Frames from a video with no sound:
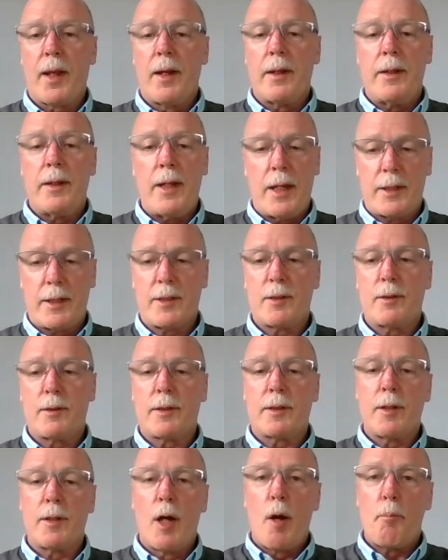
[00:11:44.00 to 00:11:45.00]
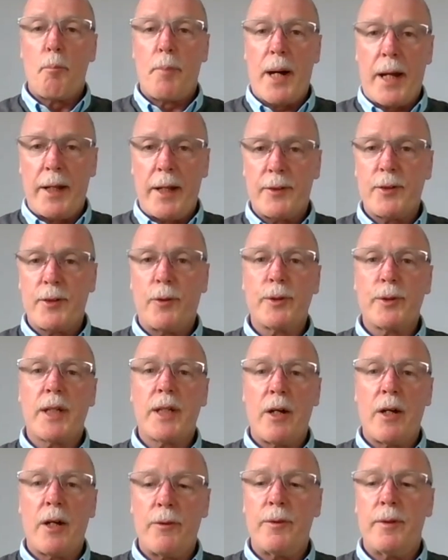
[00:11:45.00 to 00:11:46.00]
Yes, but it's
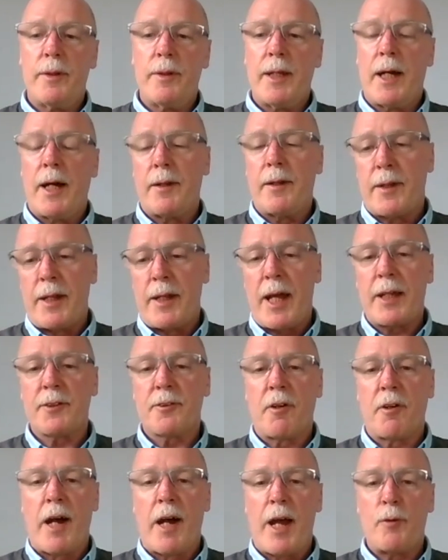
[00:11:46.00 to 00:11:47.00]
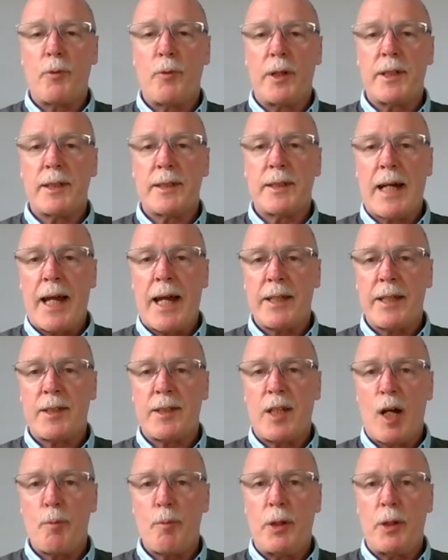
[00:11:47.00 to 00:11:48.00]
also the next grade, which is
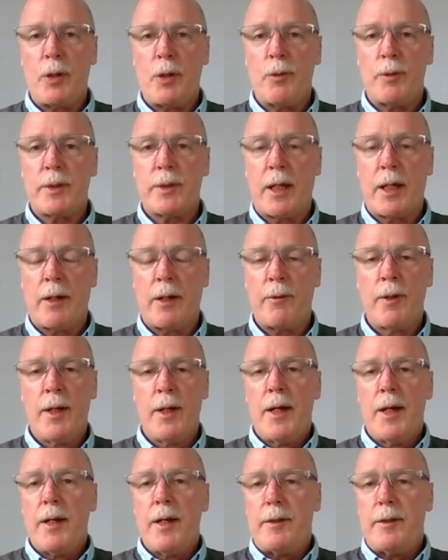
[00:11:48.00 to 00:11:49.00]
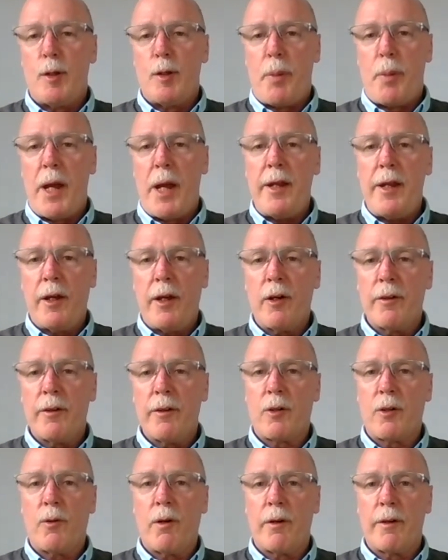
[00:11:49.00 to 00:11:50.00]
ASW. So depending on
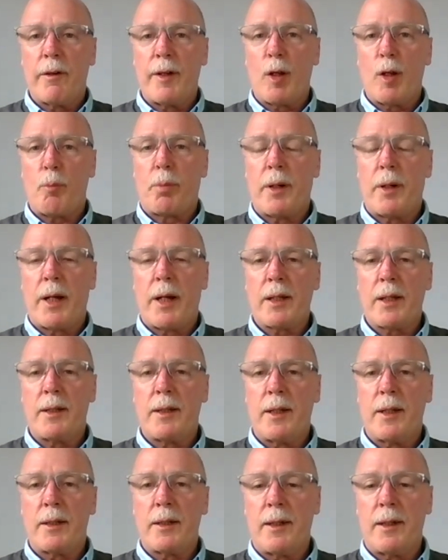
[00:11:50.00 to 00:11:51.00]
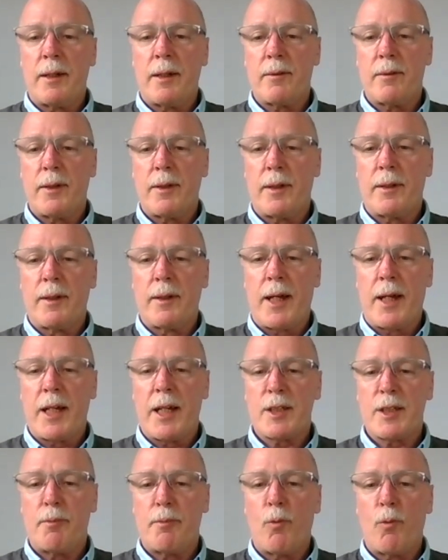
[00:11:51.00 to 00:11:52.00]
the quality of the product that the
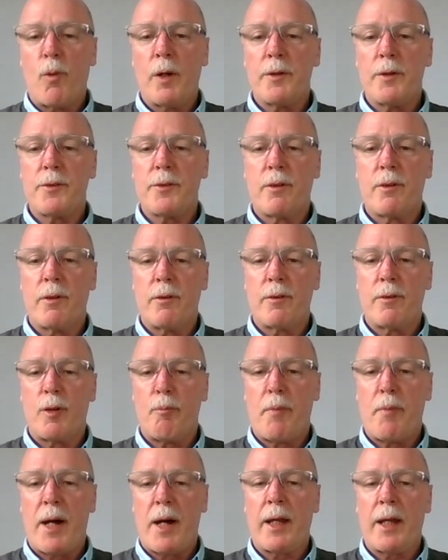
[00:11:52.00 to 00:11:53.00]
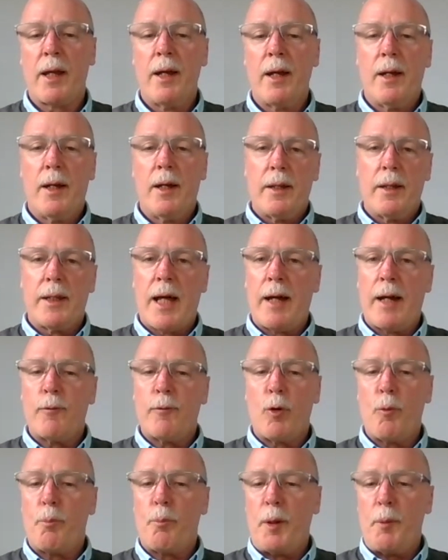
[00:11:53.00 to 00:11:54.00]
customer wants to make, they
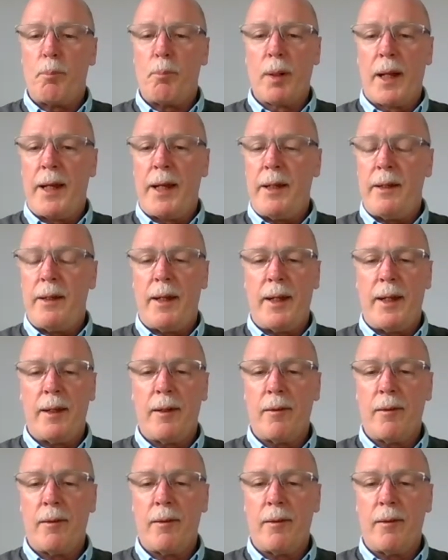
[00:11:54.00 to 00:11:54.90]
will be blending,